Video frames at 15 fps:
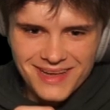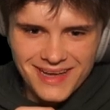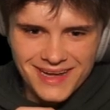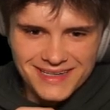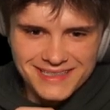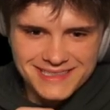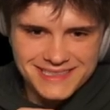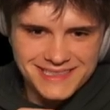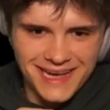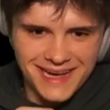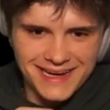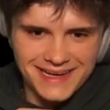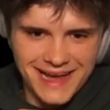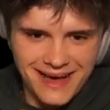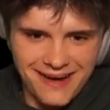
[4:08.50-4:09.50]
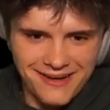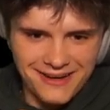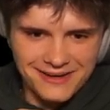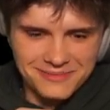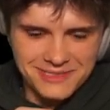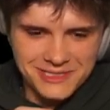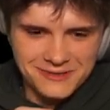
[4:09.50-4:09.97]
And he's staying down on
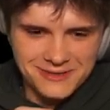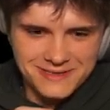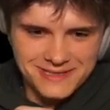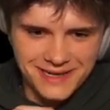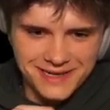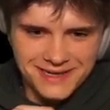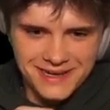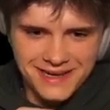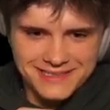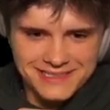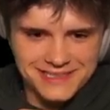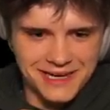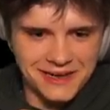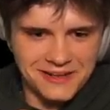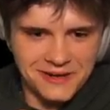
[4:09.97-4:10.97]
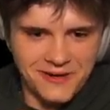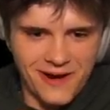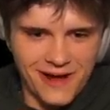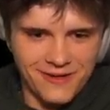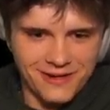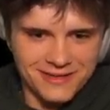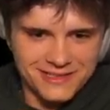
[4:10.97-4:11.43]
him too. He's like, yeah, stay on the
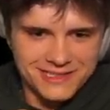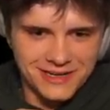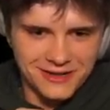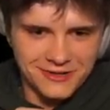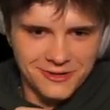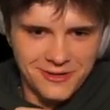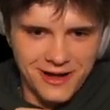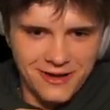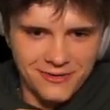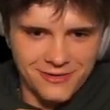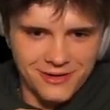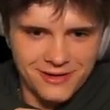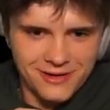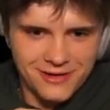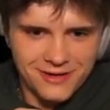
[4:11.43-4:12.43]
ground. Stay on the ground.